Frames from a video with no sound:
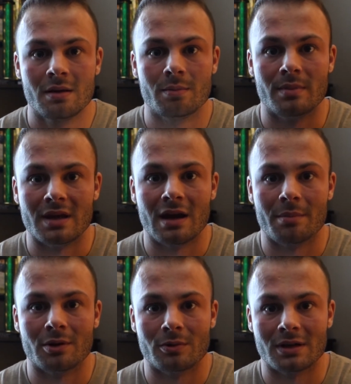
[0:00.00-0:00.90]
I'm
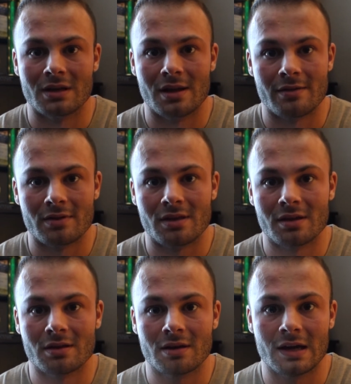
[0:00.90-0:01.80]
going to want to eat
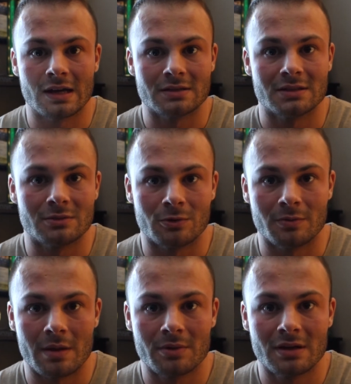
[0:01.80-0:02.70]
everything and she wouldn't
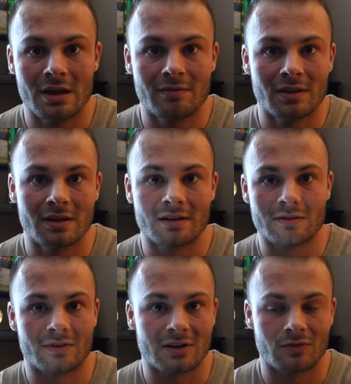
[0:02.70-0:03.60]
be able to eat everything
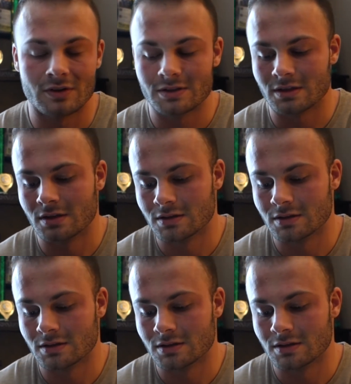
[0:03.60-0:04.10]
and vice versa.